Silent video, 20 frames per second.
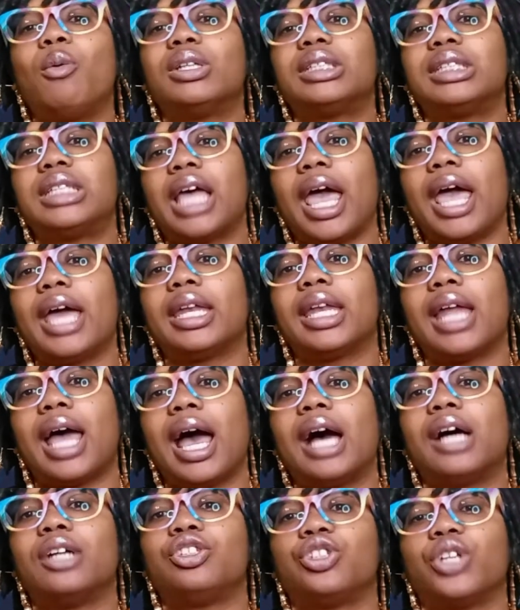was that
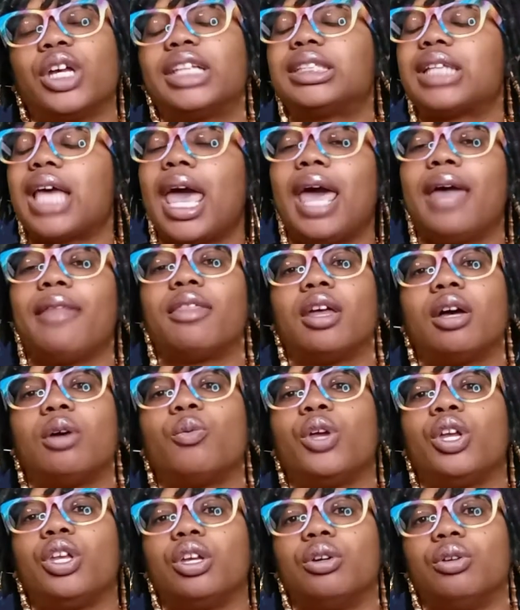not addressed at the
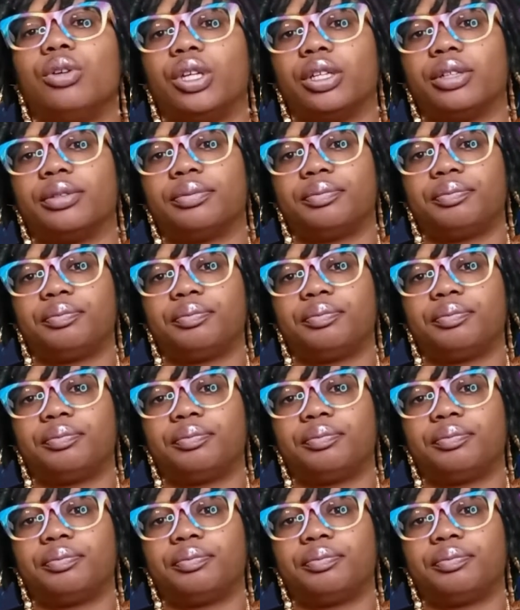reunion?